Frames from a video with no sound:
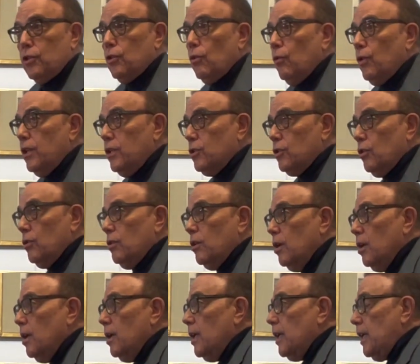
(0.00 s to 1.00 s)
So
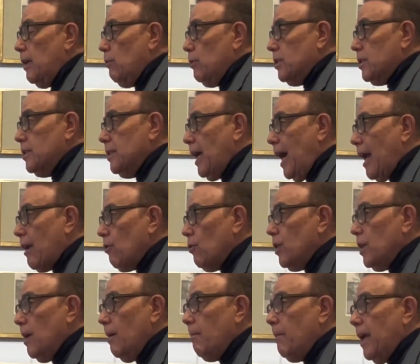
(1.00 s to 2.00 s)
he was not
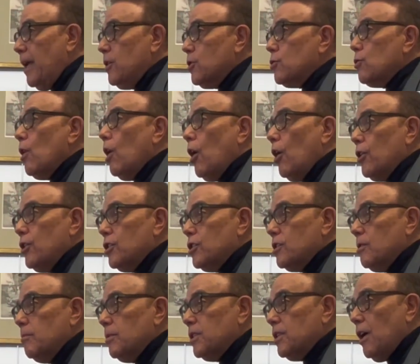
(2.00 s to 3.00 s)
only a major artist
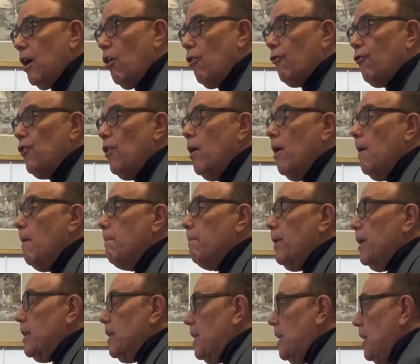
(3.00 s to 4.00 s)
himself,
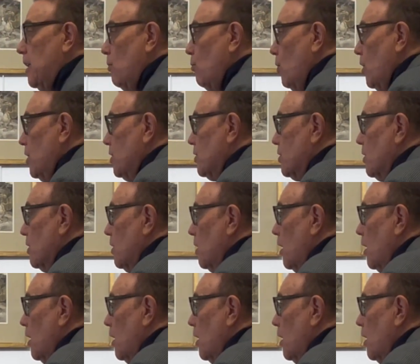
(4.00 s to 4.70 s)
but he was